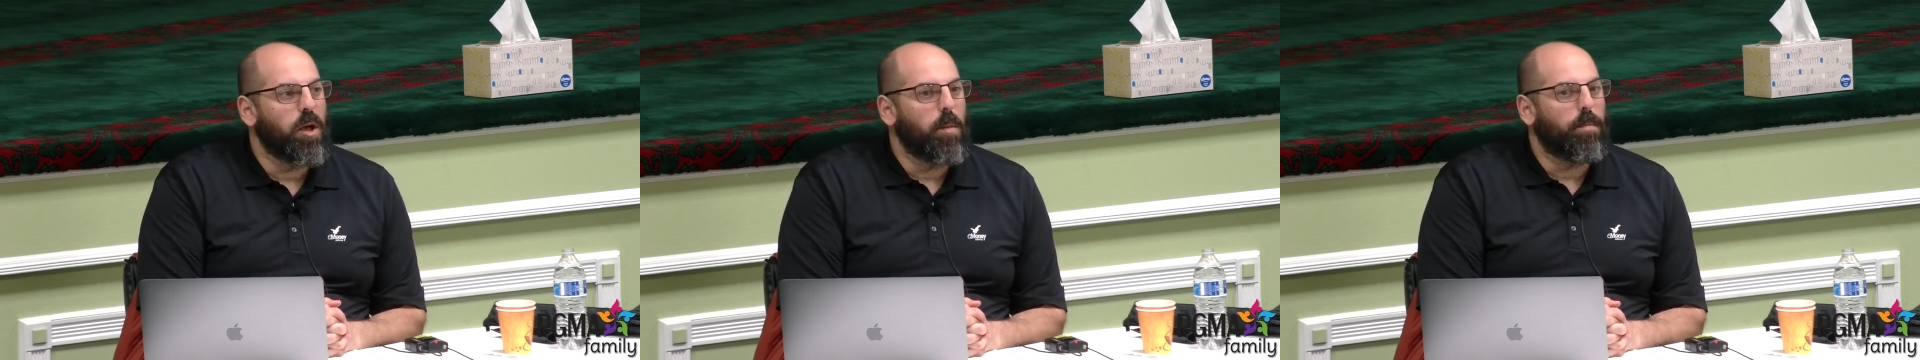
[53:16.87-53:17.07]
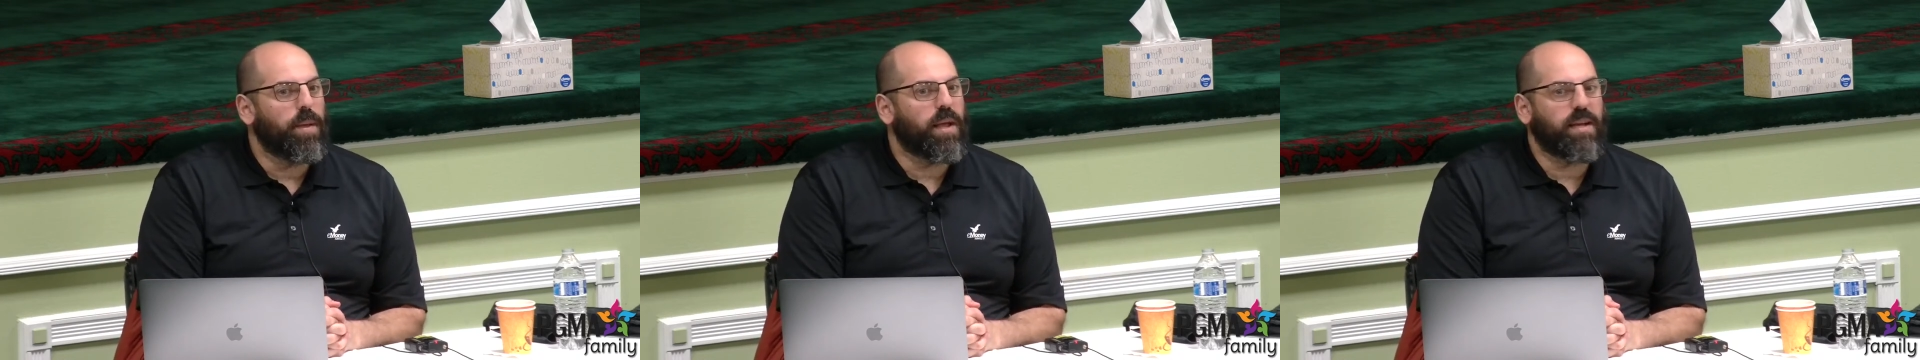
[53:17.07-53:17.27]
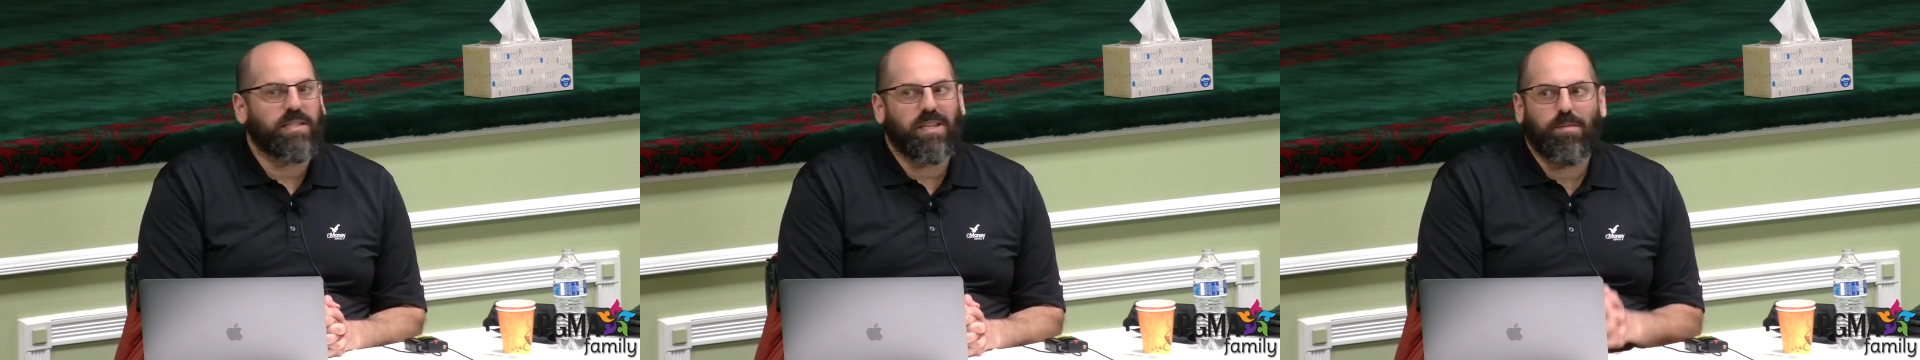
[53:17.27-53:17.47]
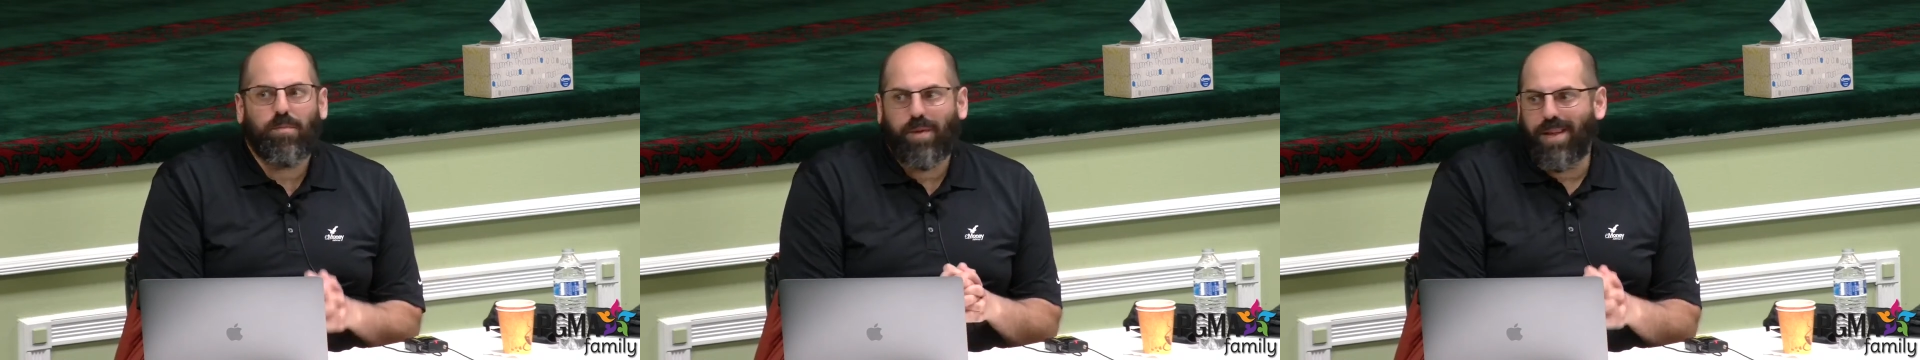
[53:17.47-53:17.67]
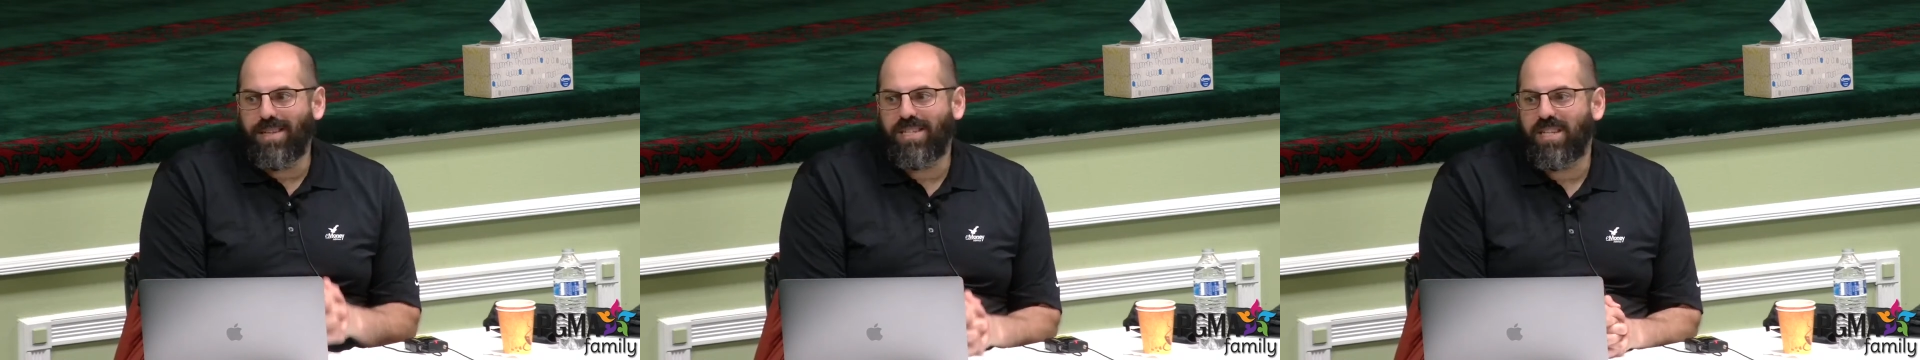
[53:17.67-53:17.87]
because I'm
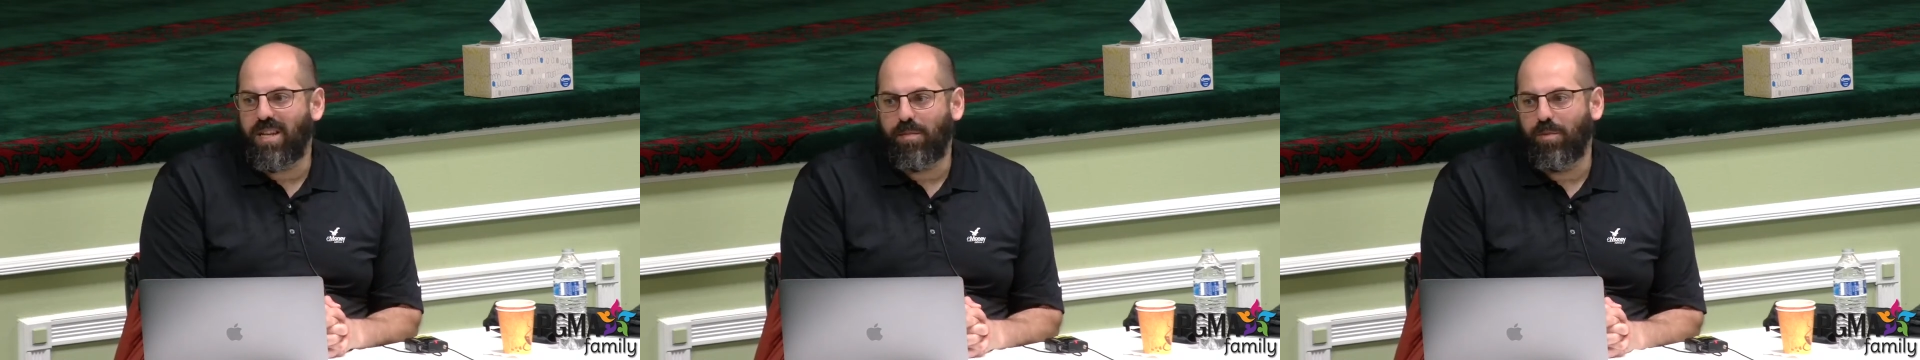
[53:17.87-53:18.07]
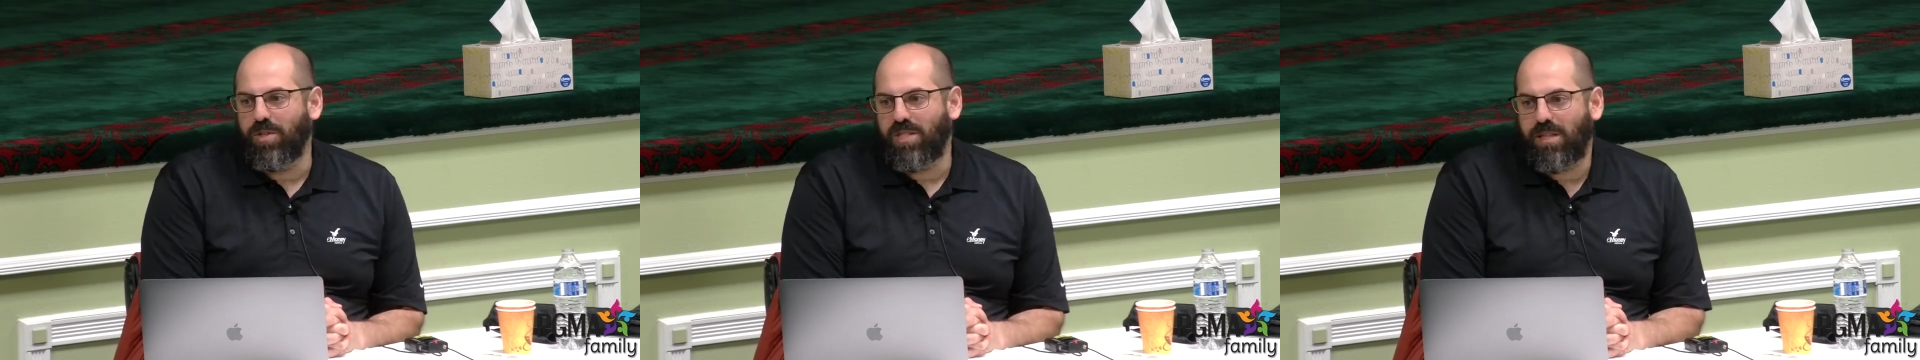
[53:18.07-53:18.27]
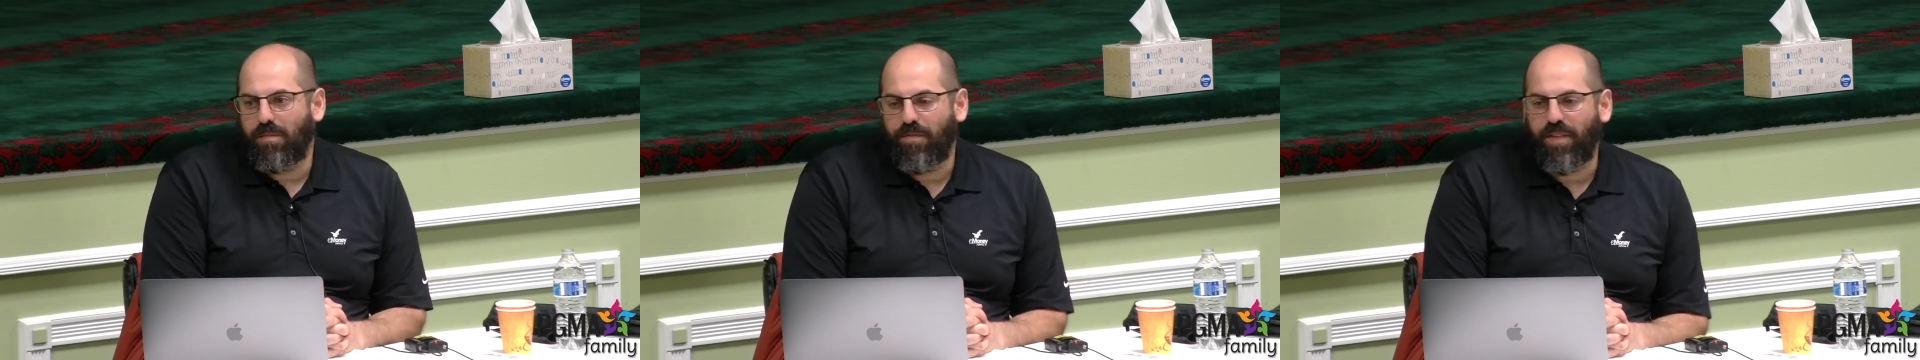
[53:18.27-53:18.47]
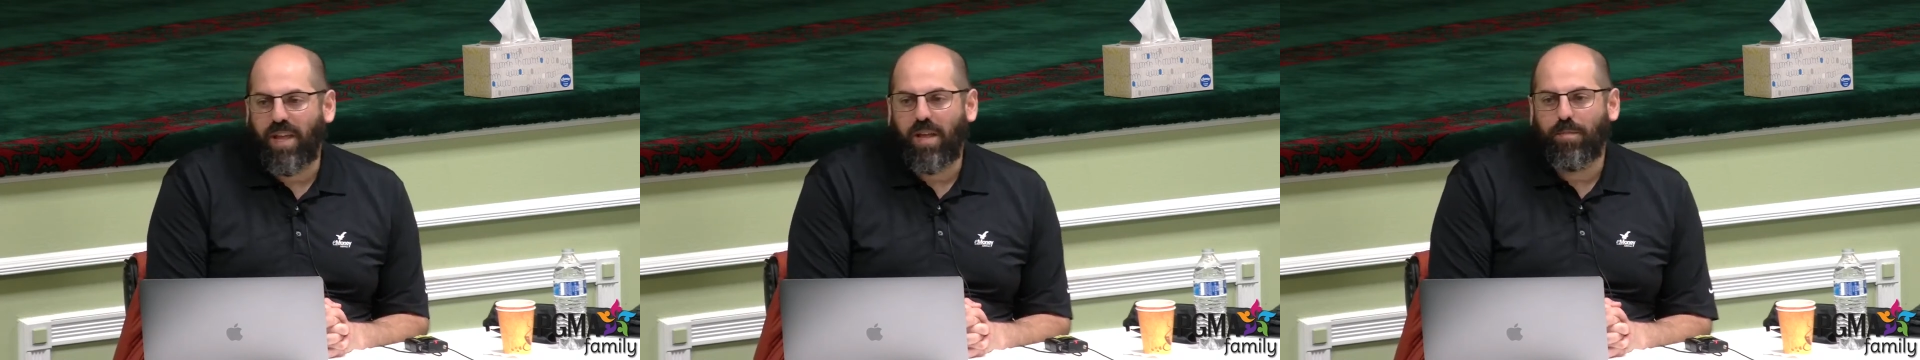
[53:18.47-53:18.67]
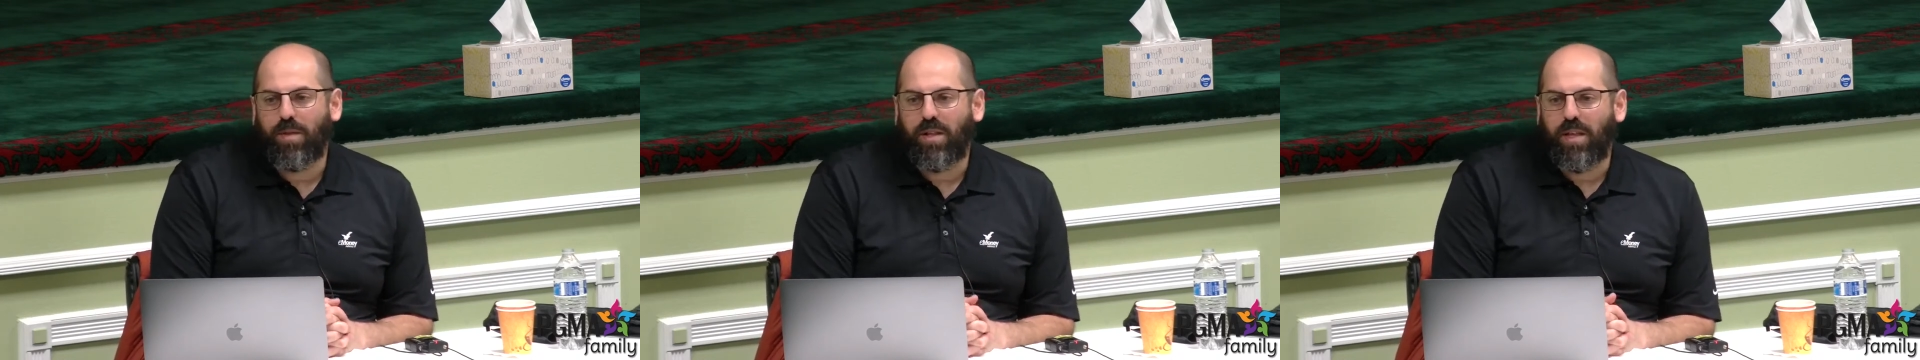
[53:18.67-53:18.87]
raised in a Muslim
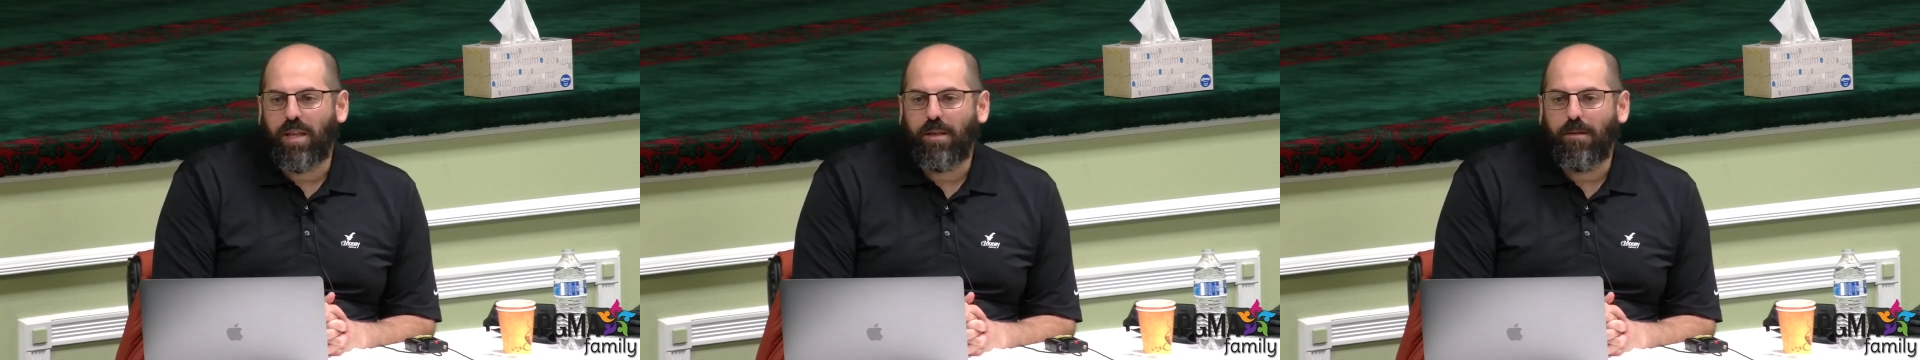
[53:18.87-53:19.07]
family,